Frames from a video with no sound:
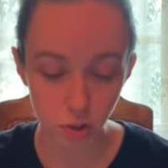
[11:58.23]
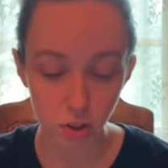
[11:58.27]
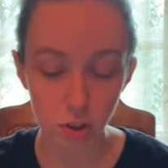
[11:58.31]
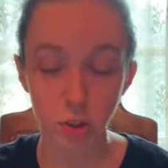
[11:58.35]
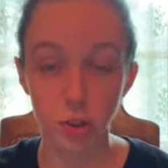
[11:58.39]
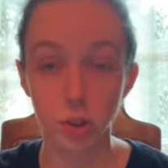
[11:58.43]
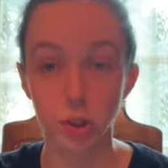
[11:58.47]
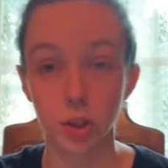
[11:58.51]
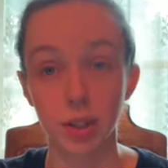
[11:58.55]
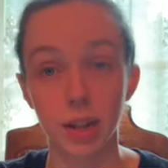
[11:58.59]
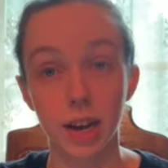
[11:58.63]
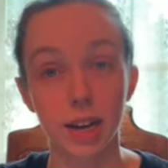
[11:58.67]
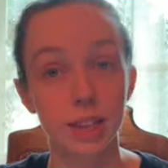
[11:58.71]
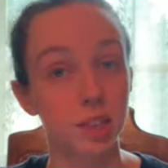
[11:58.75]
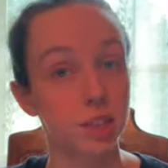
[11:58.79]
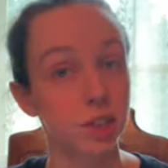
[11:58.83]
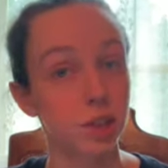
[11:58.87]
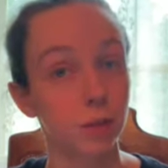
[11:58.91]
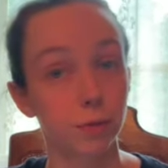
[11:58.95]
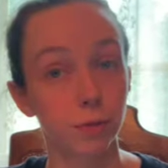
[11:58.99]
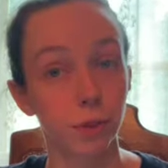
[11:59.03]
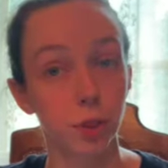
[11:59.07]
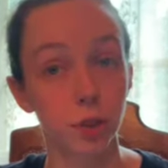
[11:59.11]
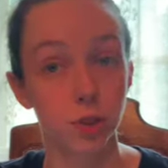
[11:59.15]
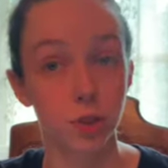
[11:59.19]
So that's
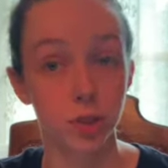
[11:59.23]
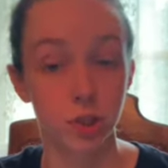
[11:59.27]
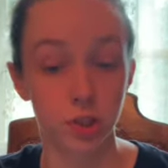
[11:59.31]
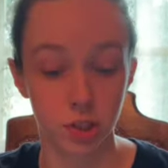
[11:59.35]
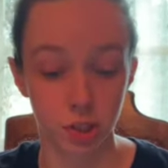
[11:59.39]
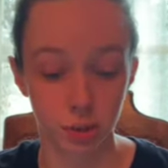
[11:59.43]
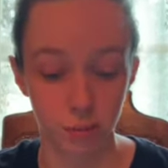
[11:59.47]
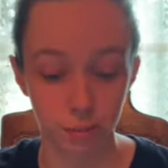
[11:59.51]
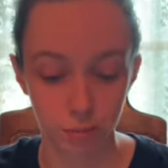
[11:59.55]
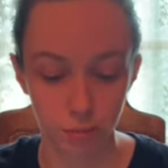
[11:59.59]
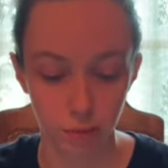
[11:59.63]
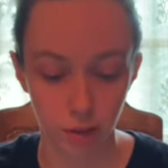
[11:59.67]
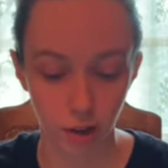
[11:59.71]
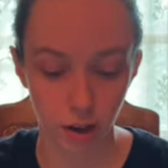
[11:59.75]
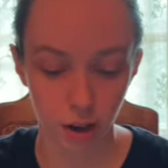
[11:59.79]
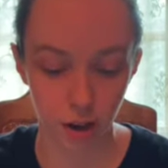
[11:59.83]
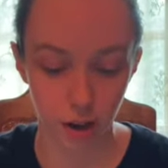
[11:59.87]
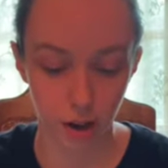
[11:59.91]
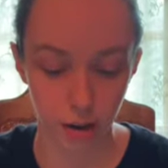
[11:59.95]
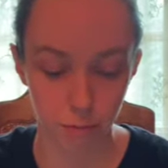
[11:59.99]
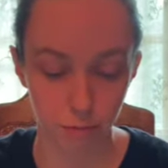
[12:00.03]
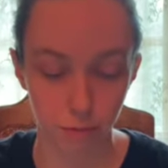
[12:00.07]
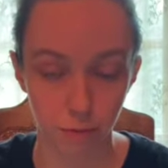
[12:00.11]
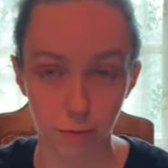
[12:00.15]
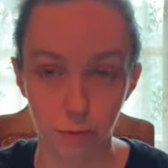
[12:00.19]
the first,
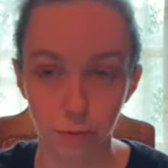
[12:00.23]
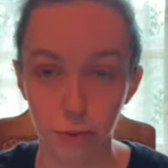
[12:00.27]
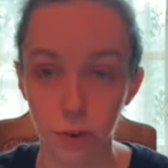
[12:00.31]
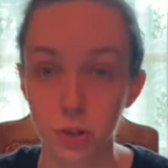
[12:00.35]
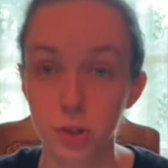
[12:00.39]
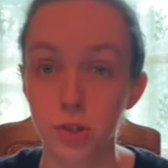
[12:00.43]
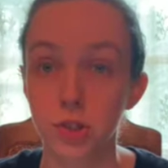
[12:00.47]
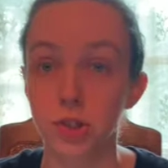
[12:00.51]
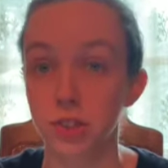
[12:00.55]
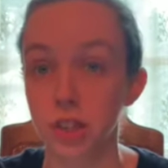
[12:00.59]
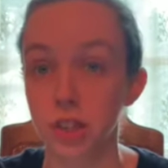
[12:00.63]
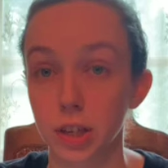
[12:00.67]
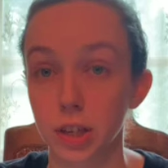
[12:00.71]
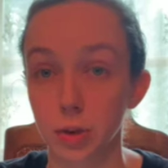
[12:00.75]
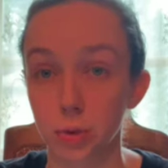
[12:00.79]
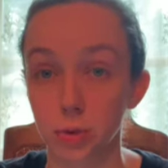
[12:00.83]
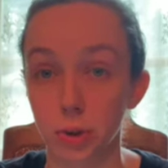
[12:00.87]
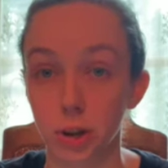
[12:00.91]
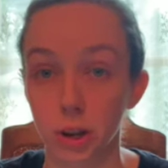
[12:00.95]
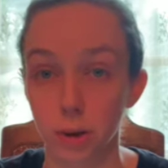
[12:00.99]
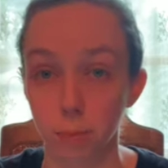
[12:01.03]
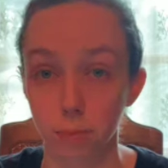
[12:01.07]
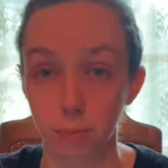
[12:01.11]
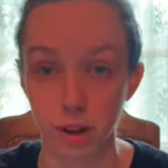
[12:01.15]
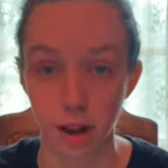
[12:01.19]
um, first you
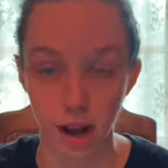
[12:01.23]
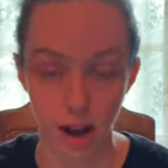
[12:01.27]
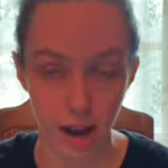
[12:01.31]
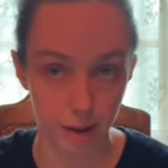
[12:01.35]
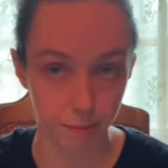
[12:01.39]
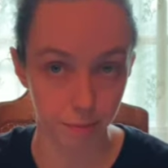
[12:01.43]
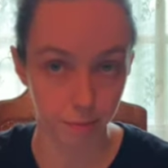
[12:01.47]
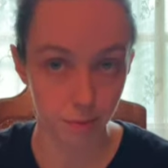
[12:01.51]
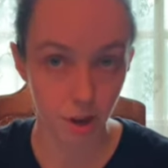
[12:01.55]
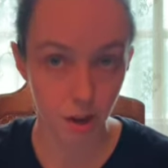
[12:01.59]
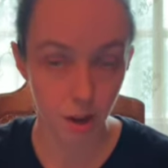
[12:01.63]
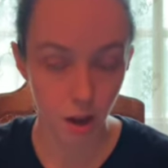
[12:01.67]
can apply.